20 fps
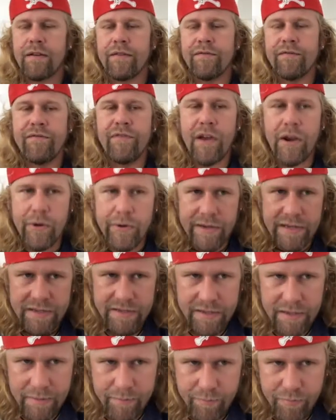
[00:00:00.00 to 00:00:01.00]
Very
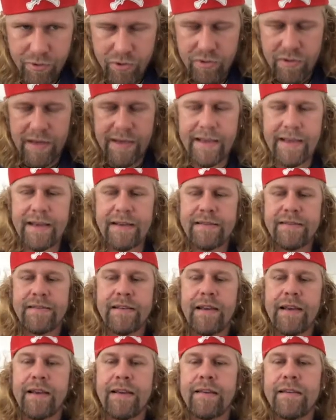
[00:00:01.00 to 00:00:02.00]
simple, like I
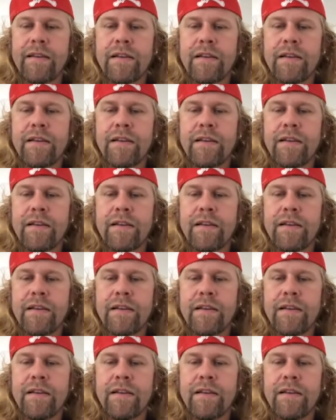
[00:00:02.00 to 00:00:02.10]
say.